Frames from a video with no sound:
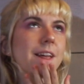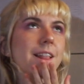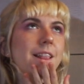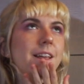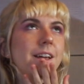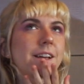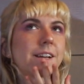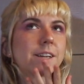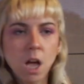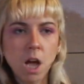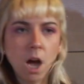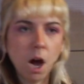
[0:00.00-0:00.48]

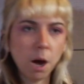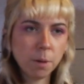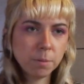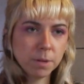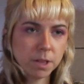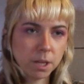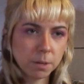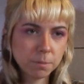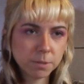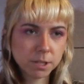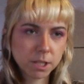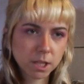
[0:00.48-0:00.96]
like, hubba
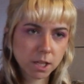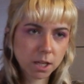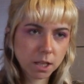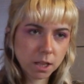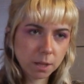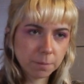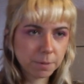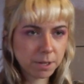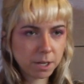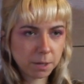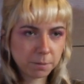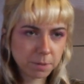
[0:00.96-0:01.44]
lubba digga
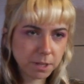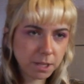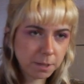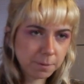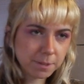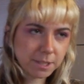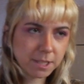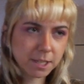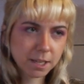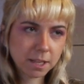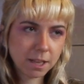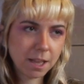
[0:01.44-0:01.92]
lubba, hubba lubba
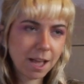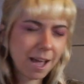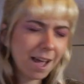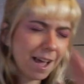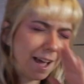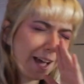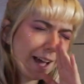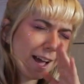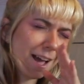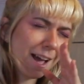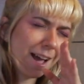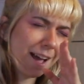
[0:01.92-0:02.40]
digga lubba,
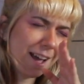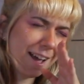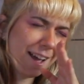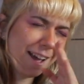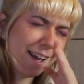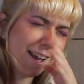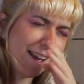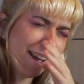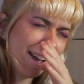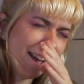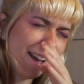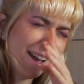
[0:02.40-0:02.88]

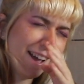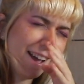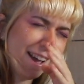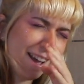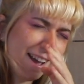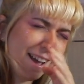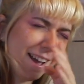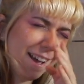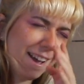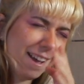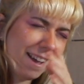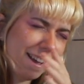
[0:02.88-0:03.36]

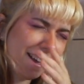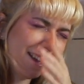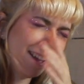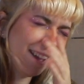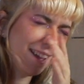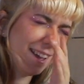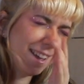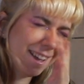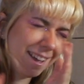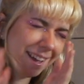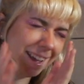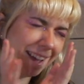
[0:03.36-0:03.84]

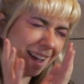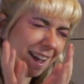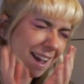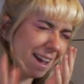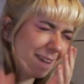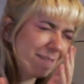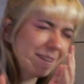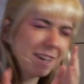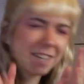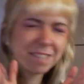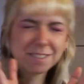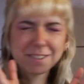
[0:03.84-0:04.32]
ah,
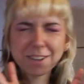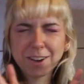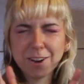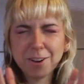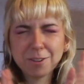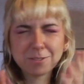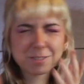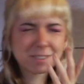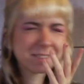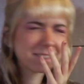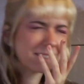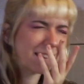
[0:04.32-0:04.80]
I'm so
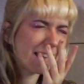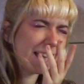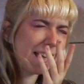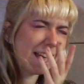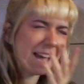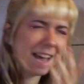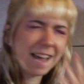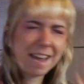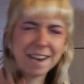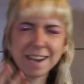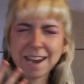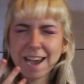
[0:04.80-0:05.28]

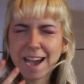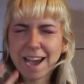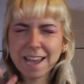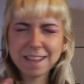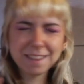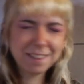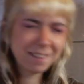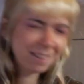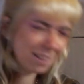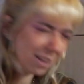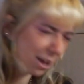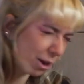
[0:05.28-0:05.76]
sad
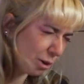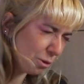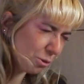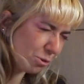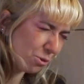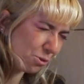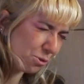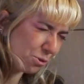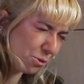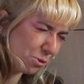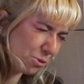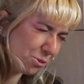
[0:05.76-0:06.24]
and
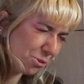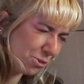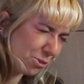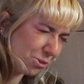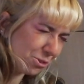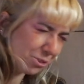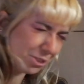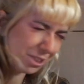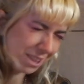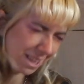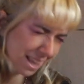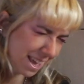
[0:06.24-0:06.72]

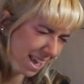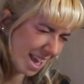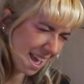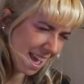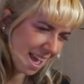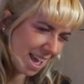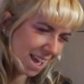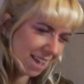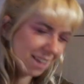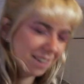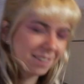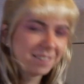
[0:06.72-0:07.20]

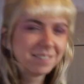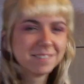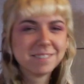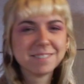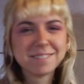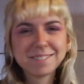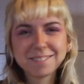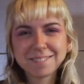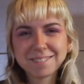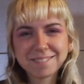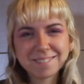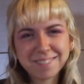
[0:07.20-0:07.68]
lonely.
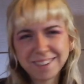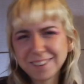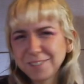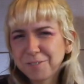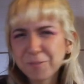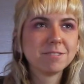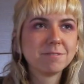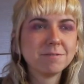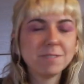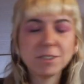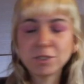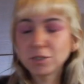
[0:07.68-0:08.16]

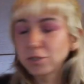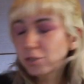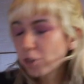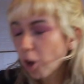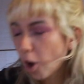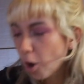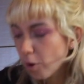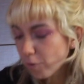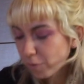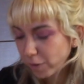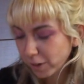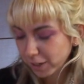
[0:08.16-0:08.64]

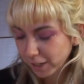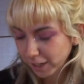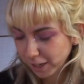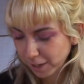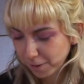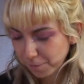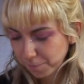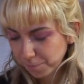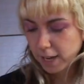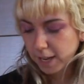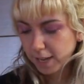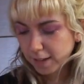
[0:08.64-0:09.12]
So funny.
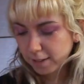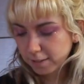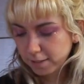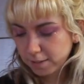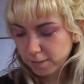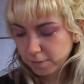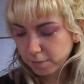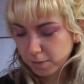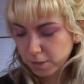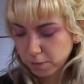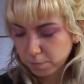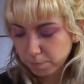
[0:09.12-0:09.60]
It
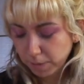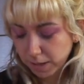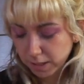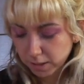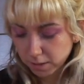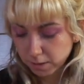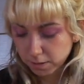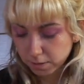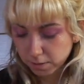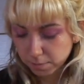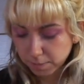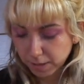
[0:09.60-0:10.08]

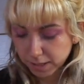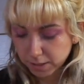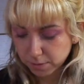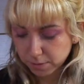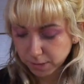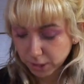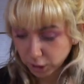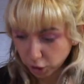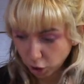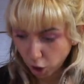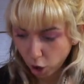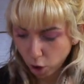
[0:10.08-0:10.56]
makes
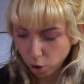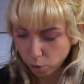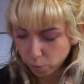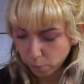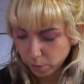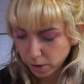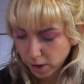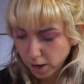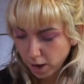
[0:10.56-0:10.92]
me go.